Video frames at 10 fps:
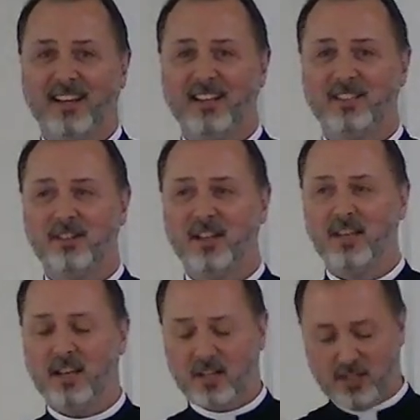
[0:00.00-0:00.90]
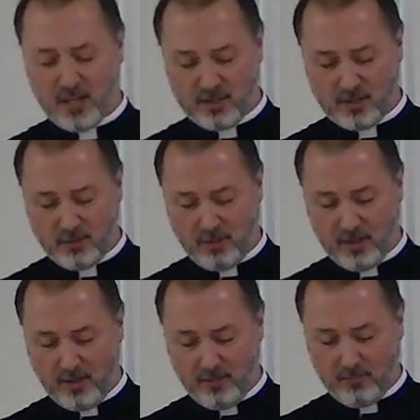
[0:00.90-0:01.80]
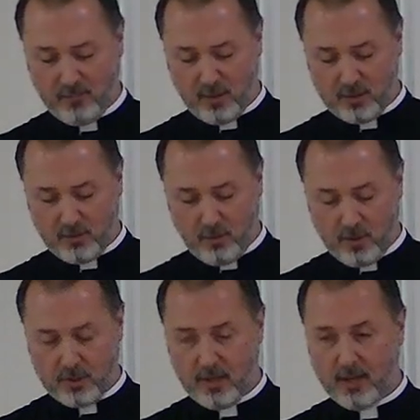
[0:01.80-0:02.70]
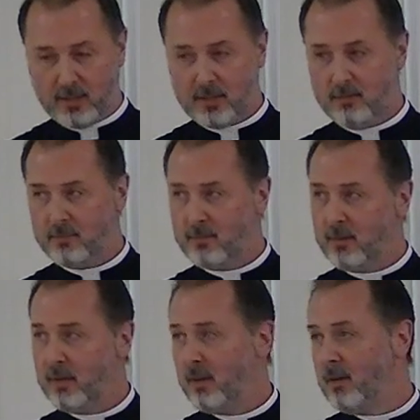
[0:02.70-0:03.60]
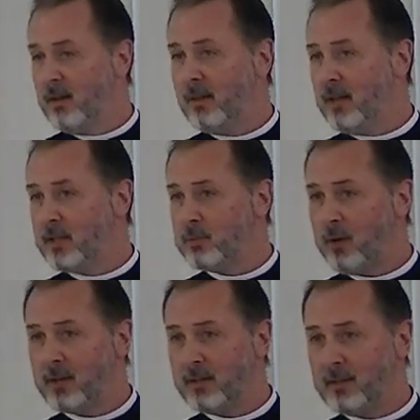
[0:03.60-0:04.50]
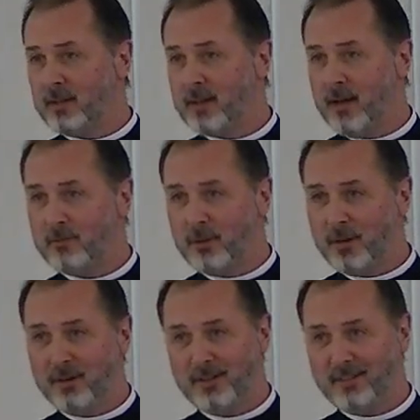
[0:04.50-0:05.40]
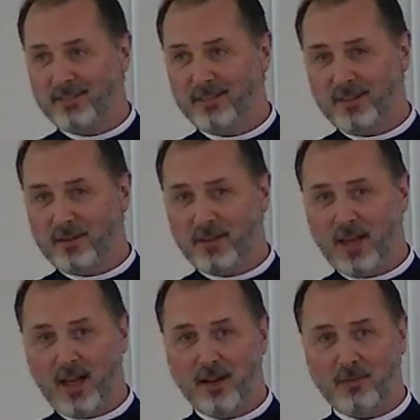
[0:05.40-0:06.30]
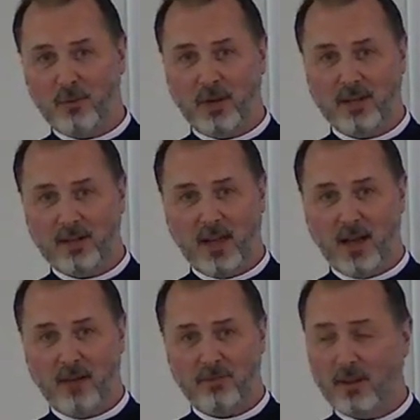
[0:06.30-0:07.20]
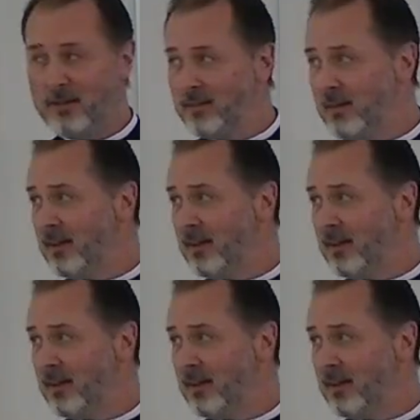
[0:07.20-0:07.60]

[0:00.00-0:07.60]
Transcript: so they get a chance to read it. Because of course, Lent's, Lent's practically done. We're, we only have a week and a half left.